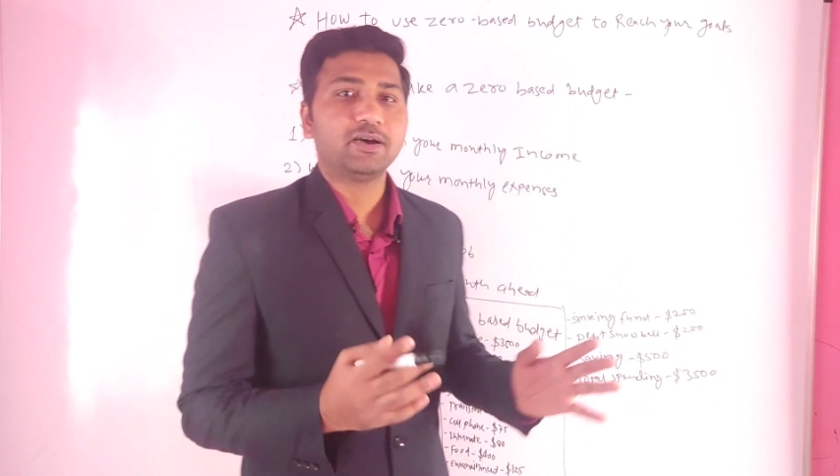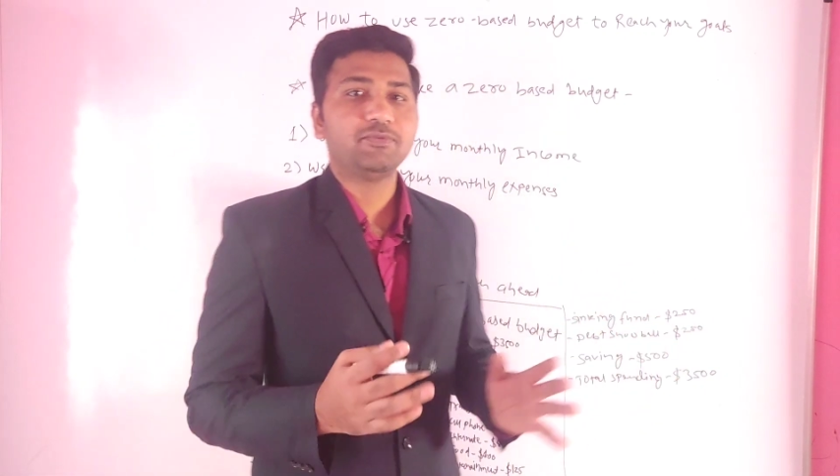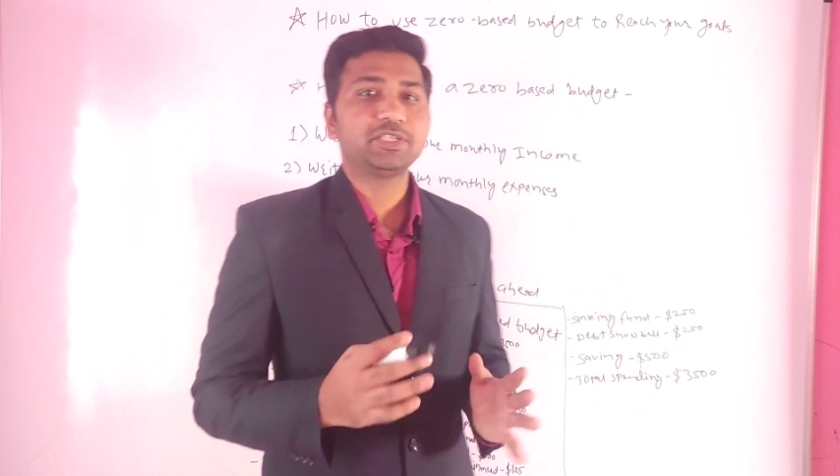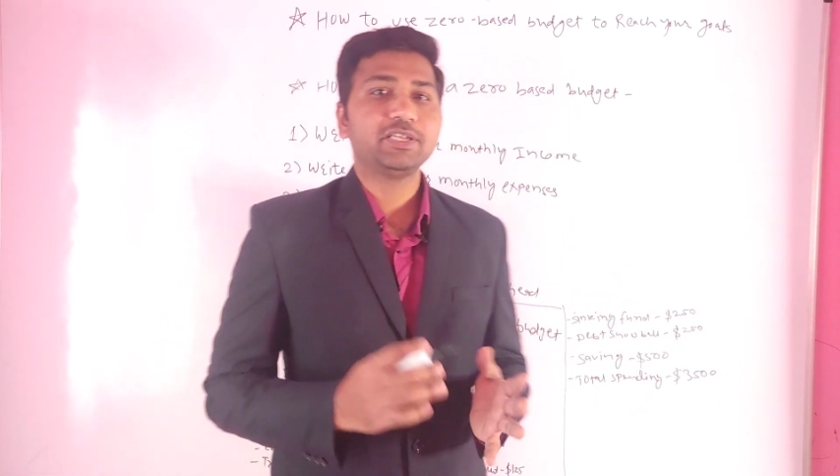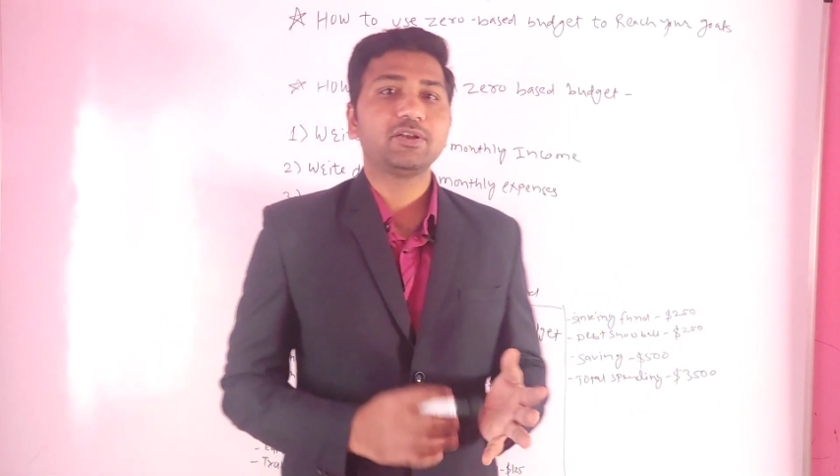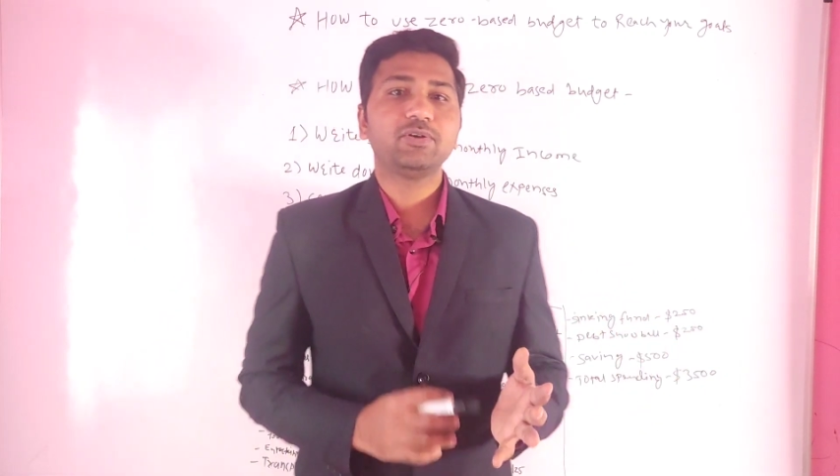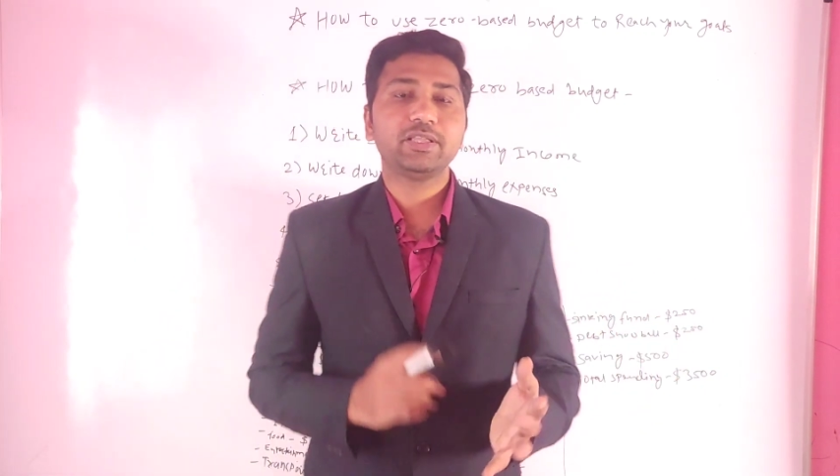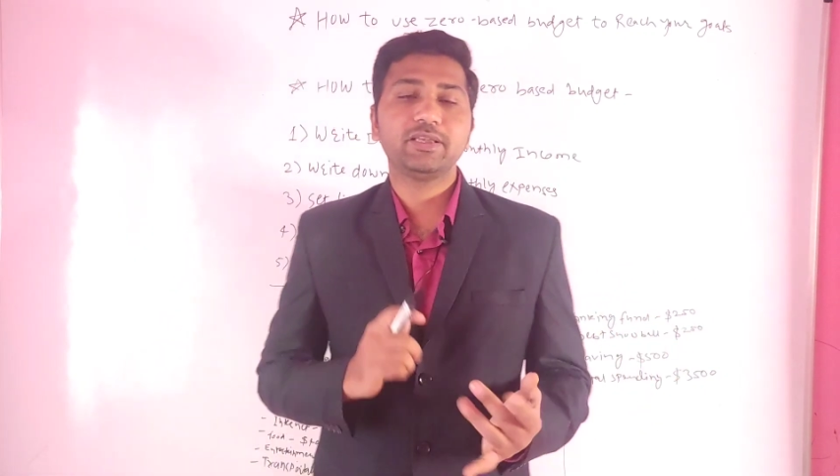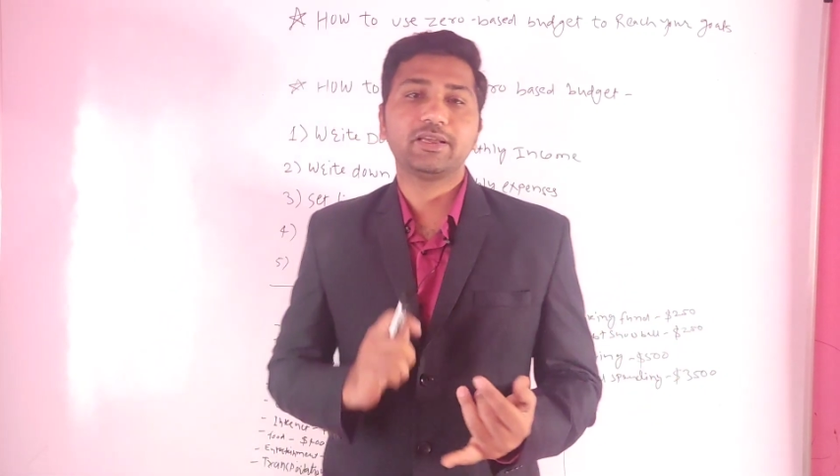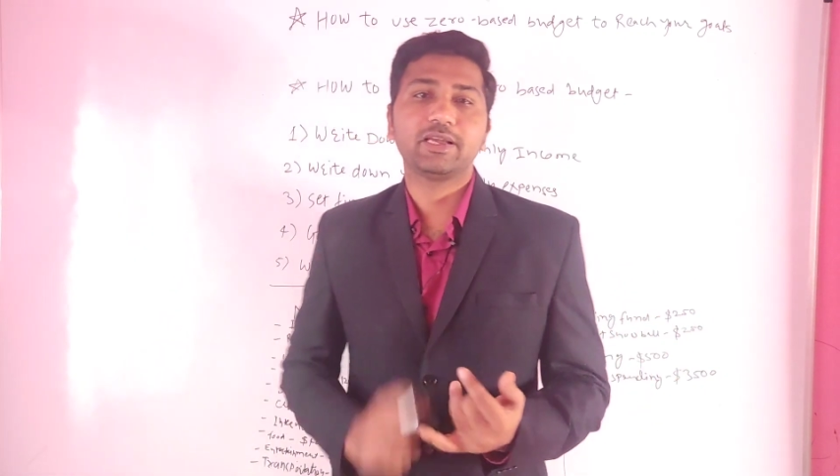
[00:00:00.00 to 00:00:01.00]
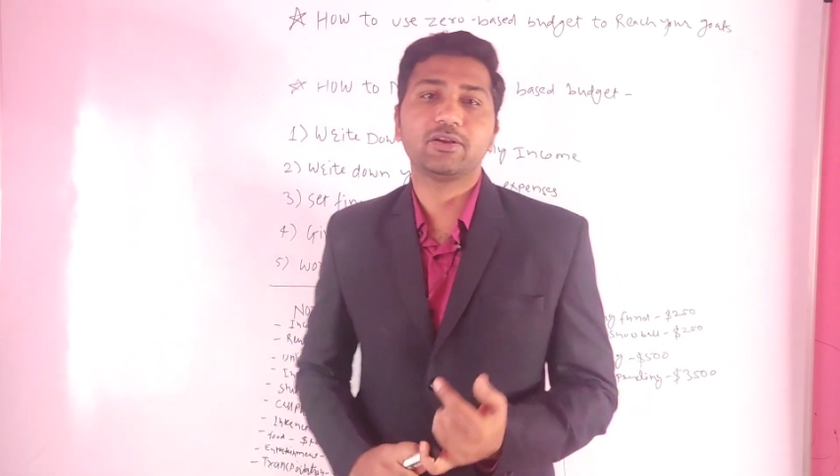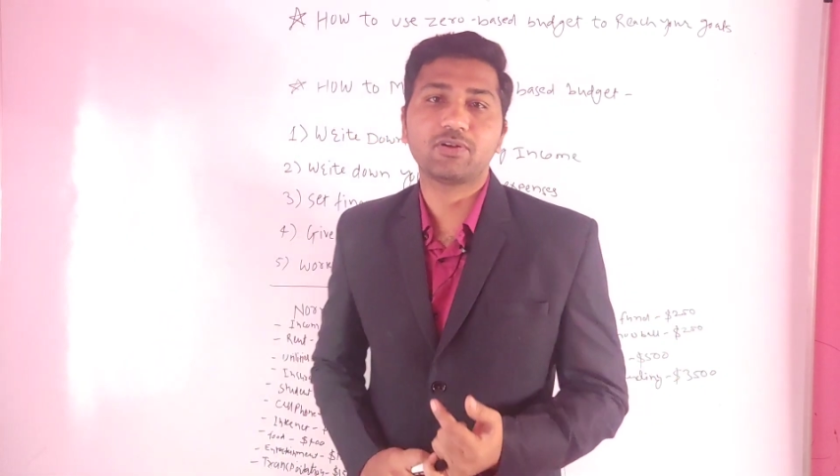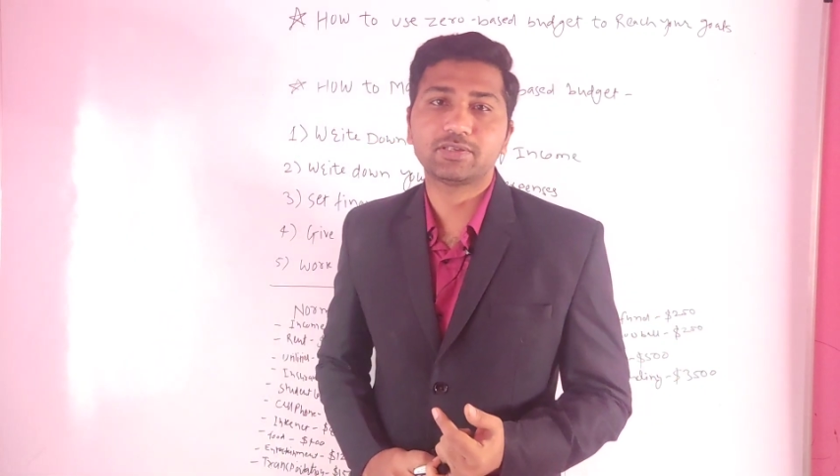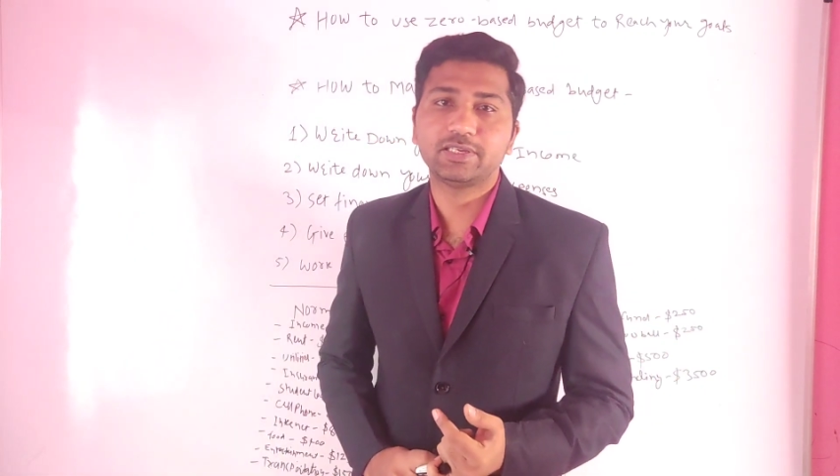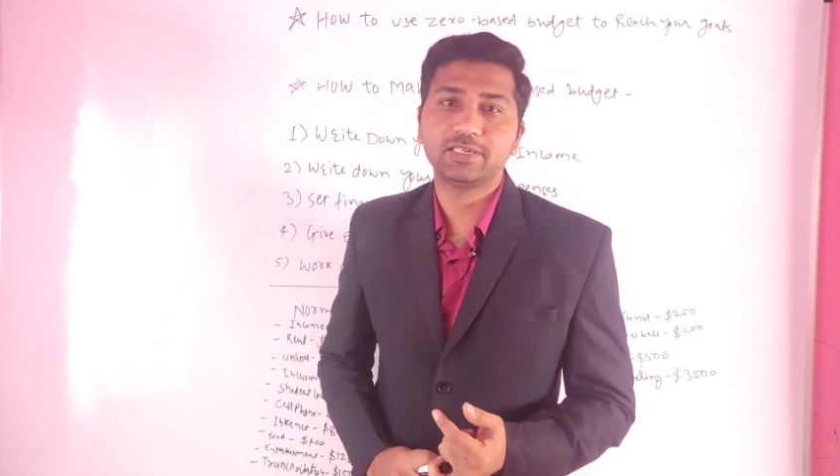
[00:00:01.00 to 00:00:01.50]
which include the
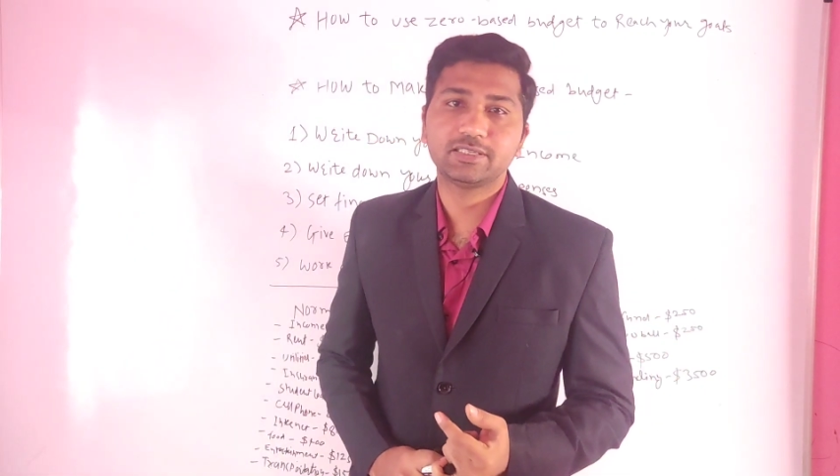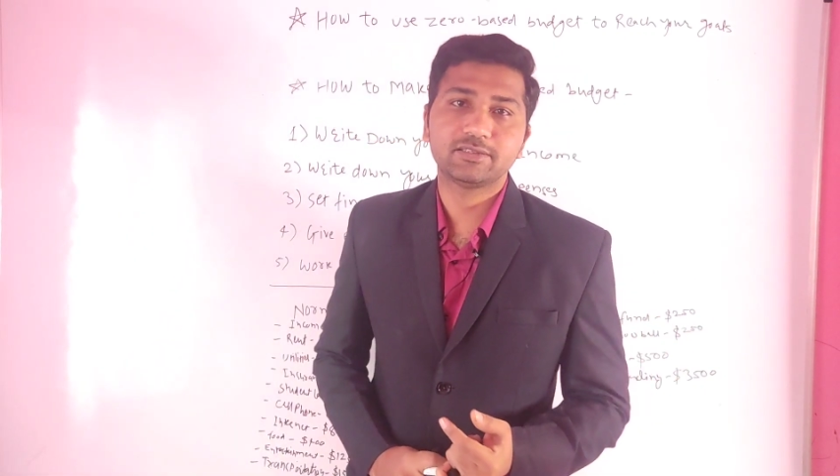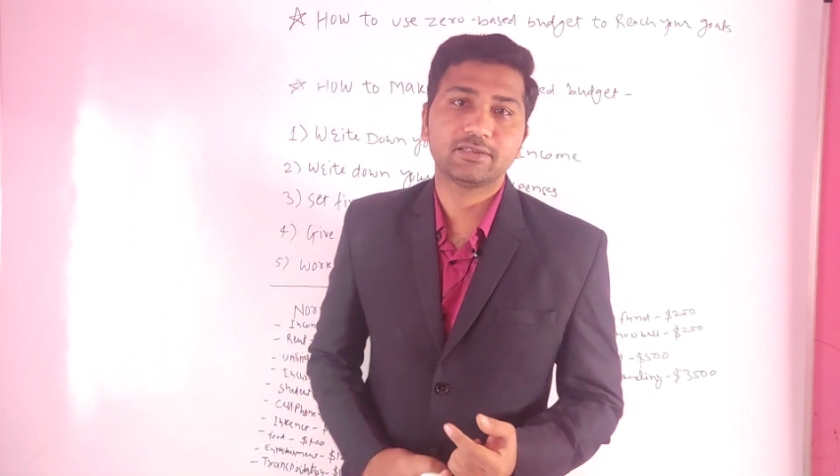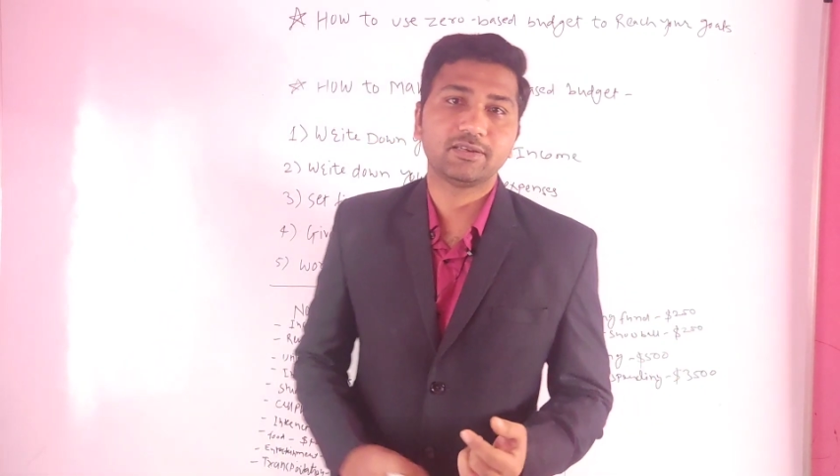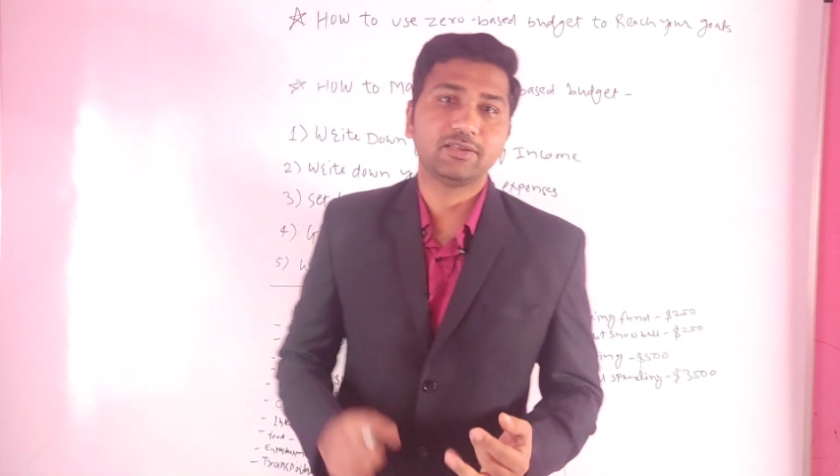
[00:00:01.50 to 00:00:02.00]
groceries,